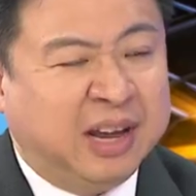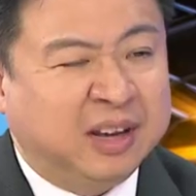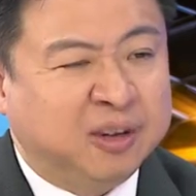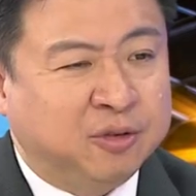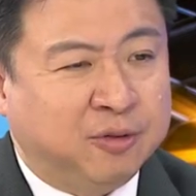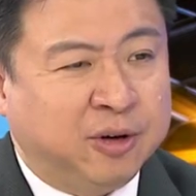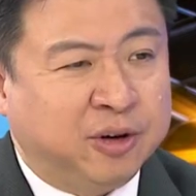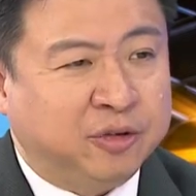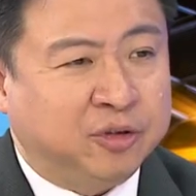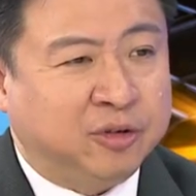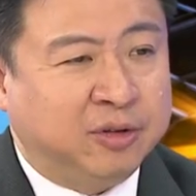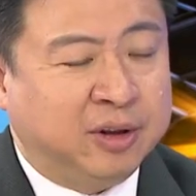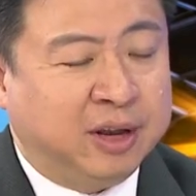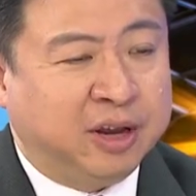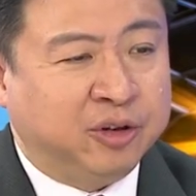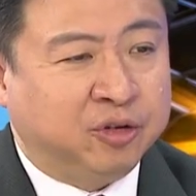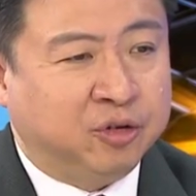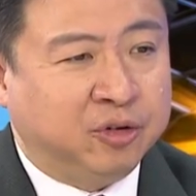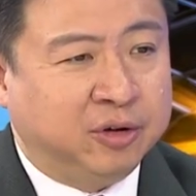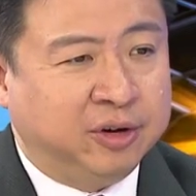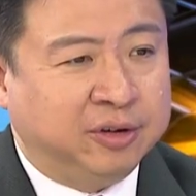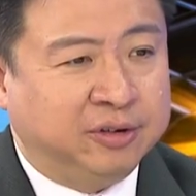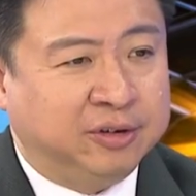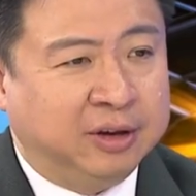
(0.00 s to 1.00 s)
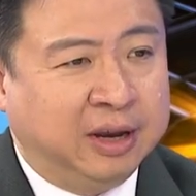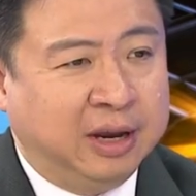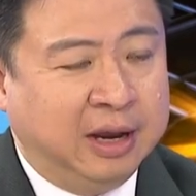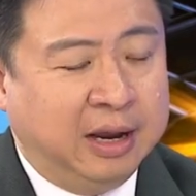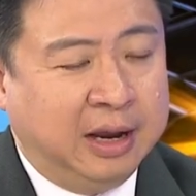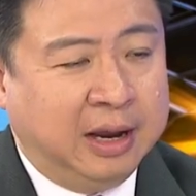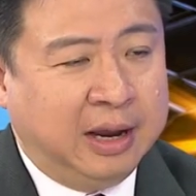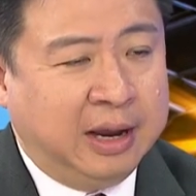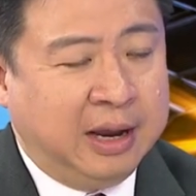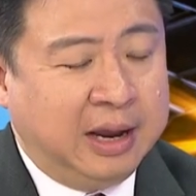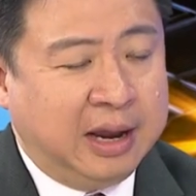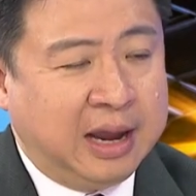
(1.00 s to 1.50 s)
last question I'll ask you is,
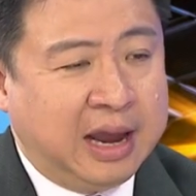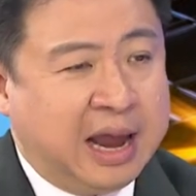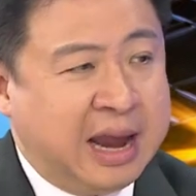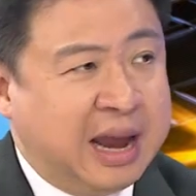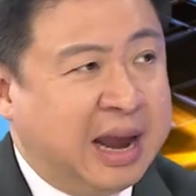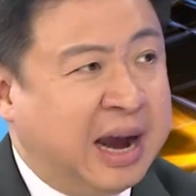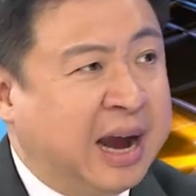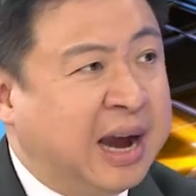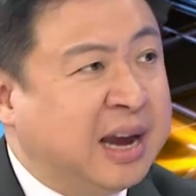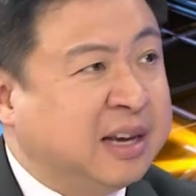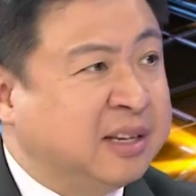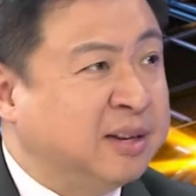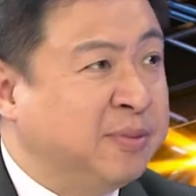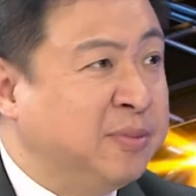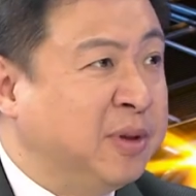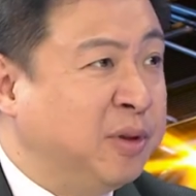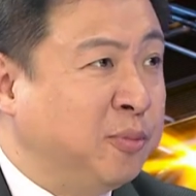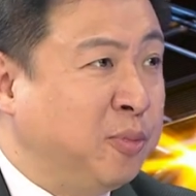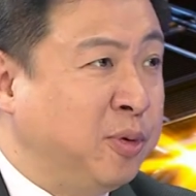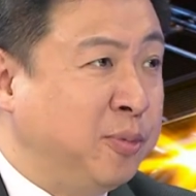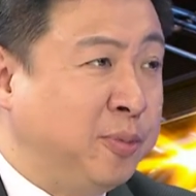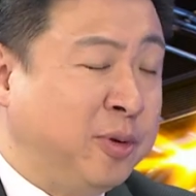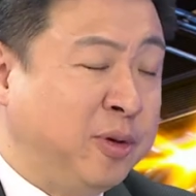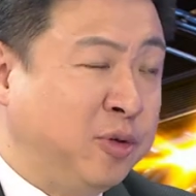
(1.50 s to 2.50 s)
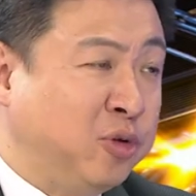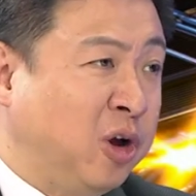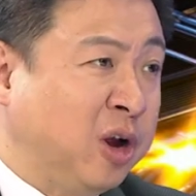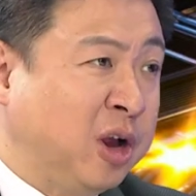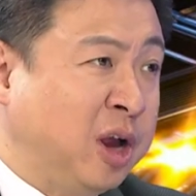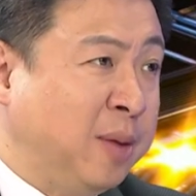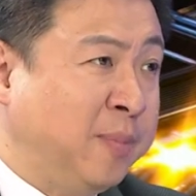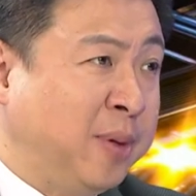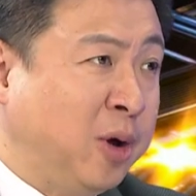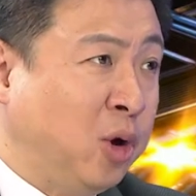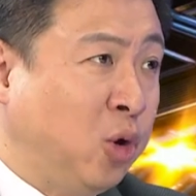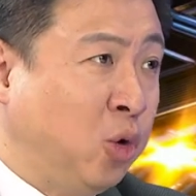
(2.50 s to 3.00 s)
AI is something we've been
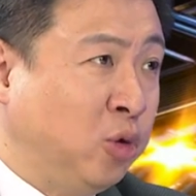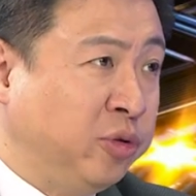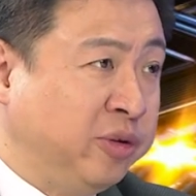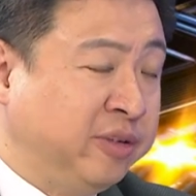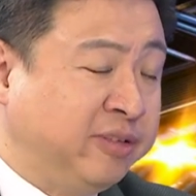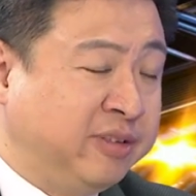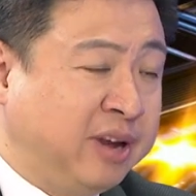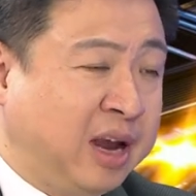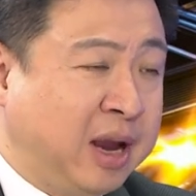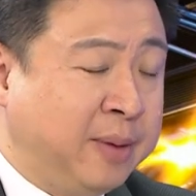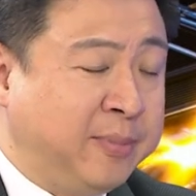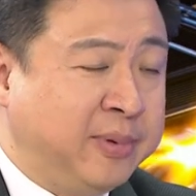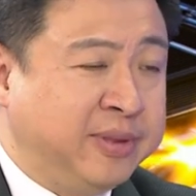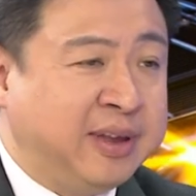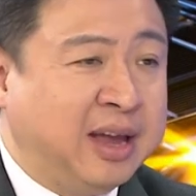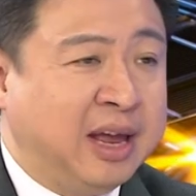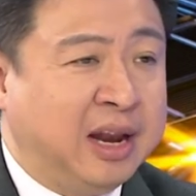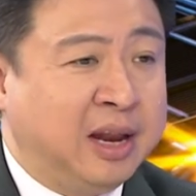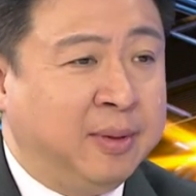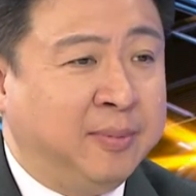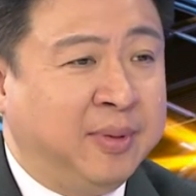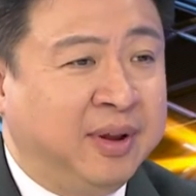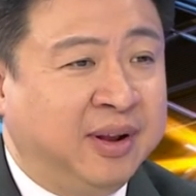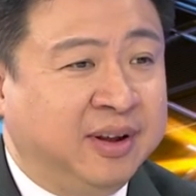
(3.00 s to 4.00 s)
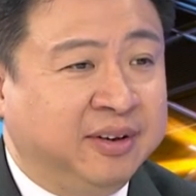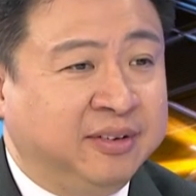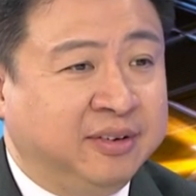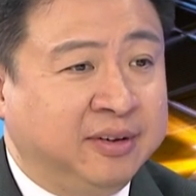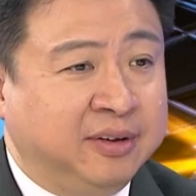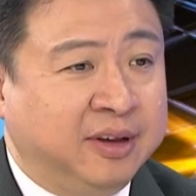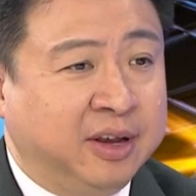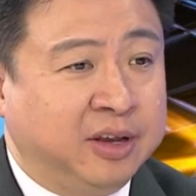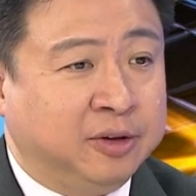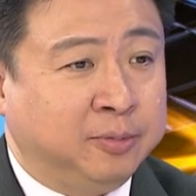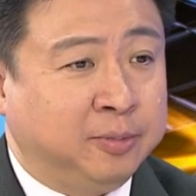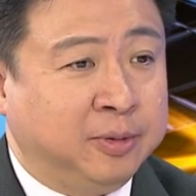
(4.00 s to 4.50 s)
talking about all the time, and
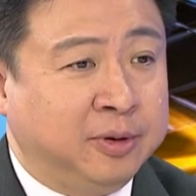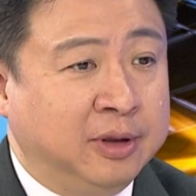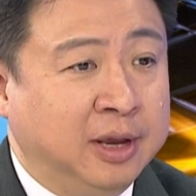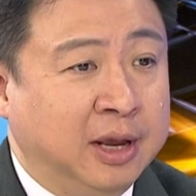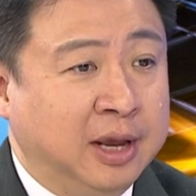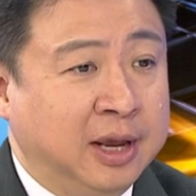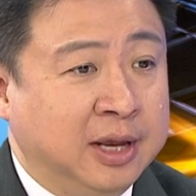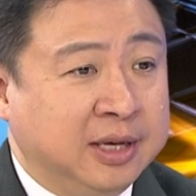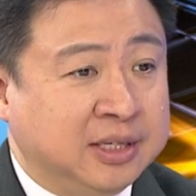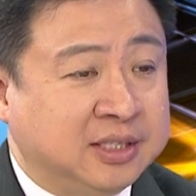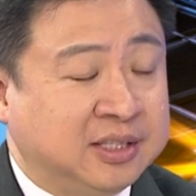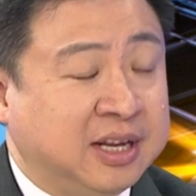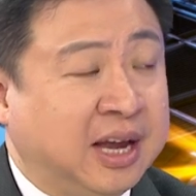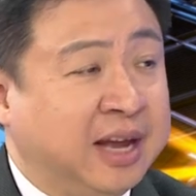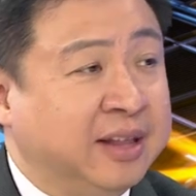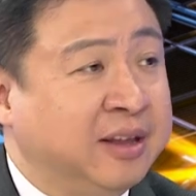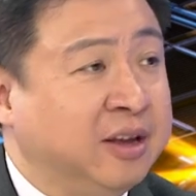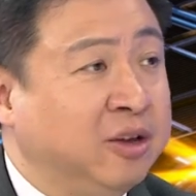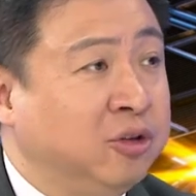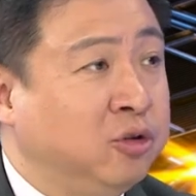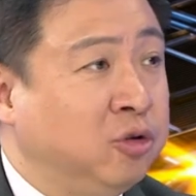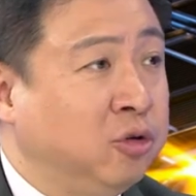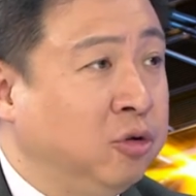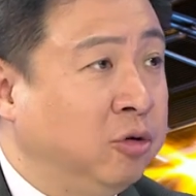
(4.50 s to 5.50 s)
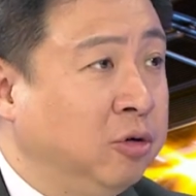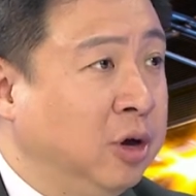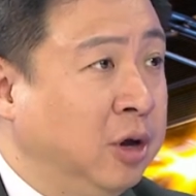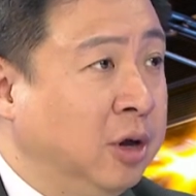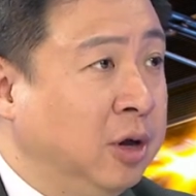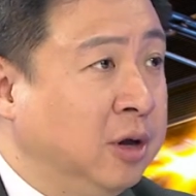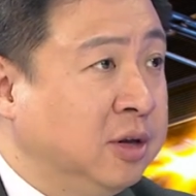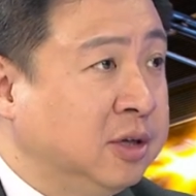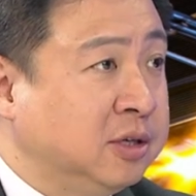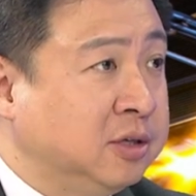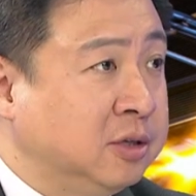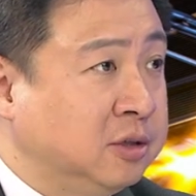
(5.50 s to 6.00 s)
telemedicine has been starting to,
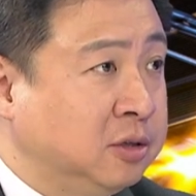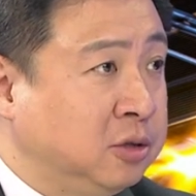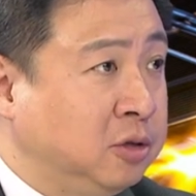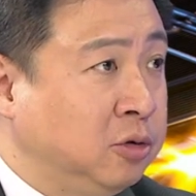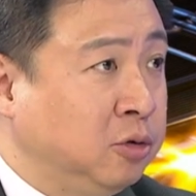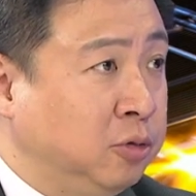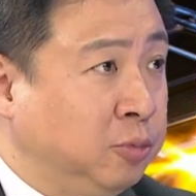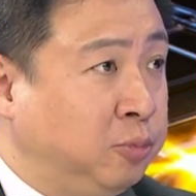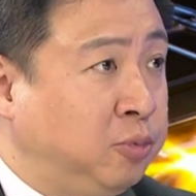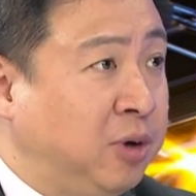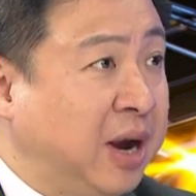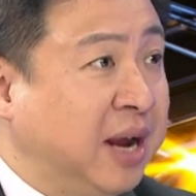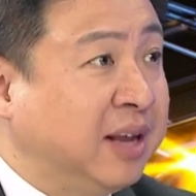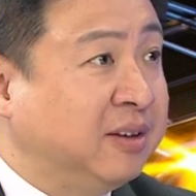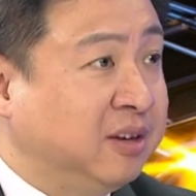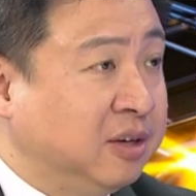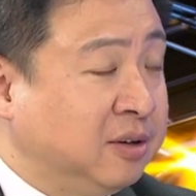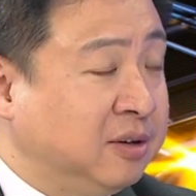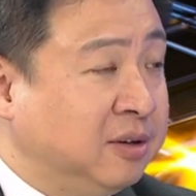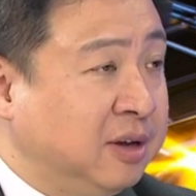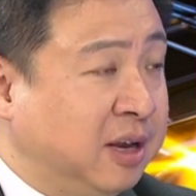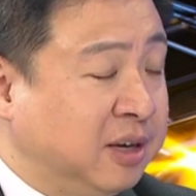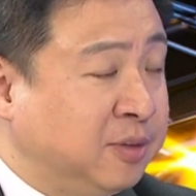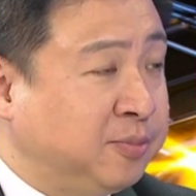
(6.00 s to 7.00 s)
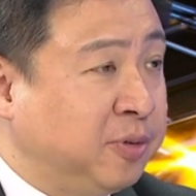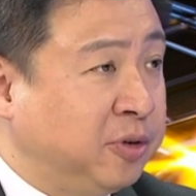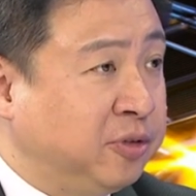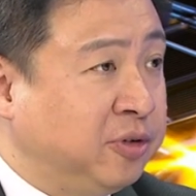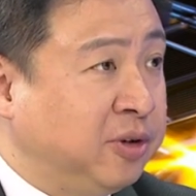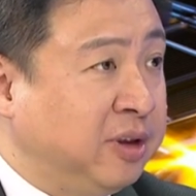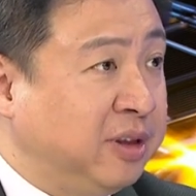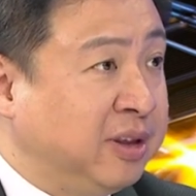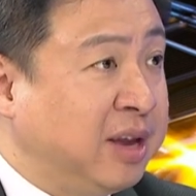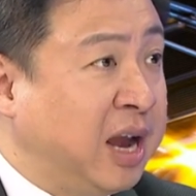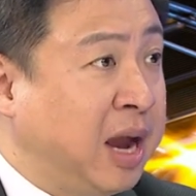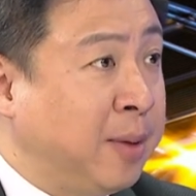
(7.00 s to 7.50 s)
to practice,
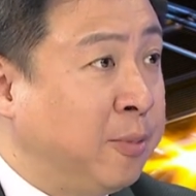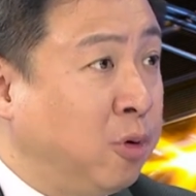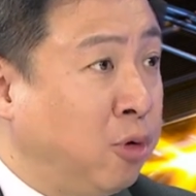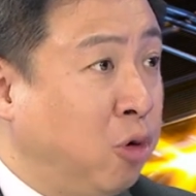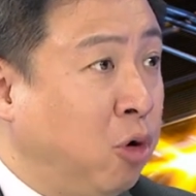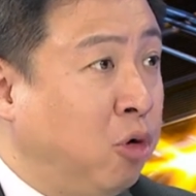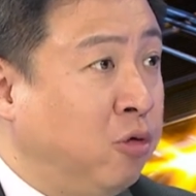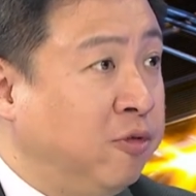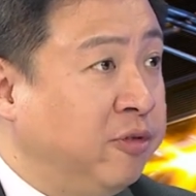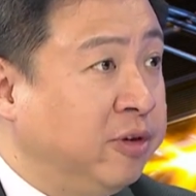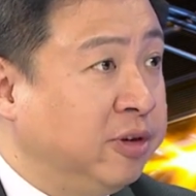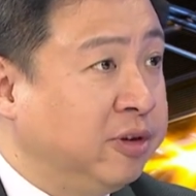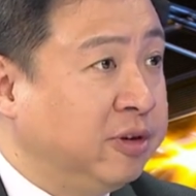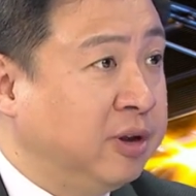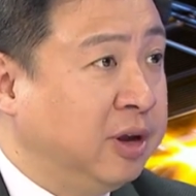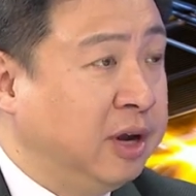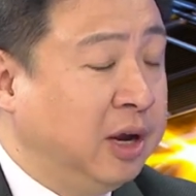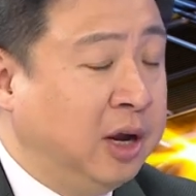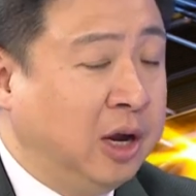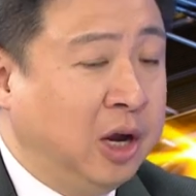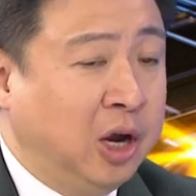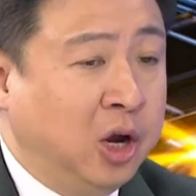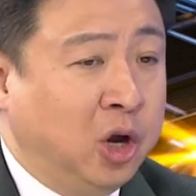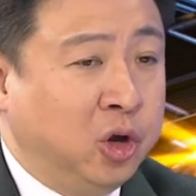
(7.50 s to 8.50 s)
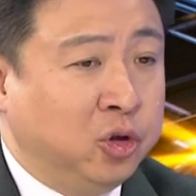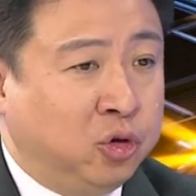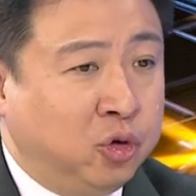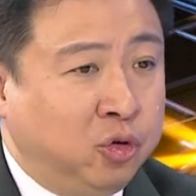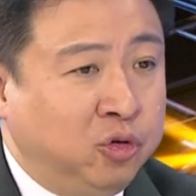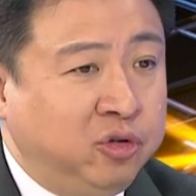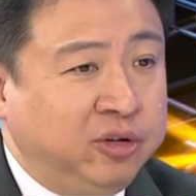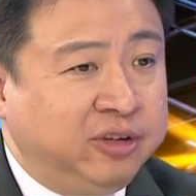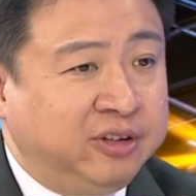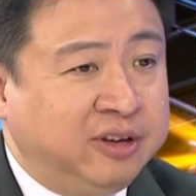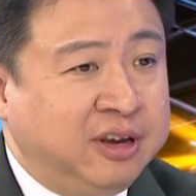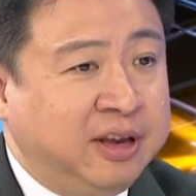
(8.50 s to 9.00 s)
especially in time of COVID. Do
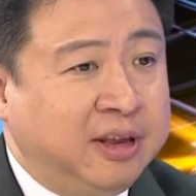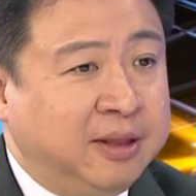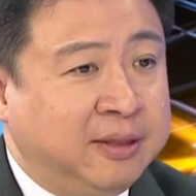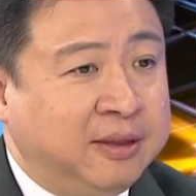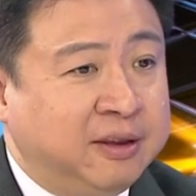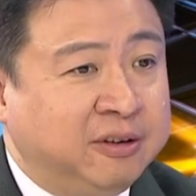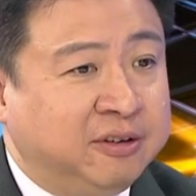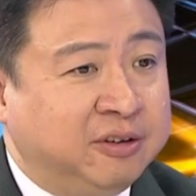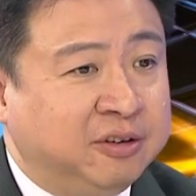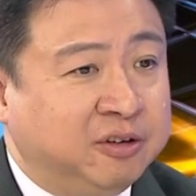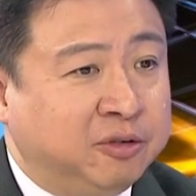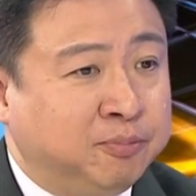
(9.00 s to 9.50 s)
you see this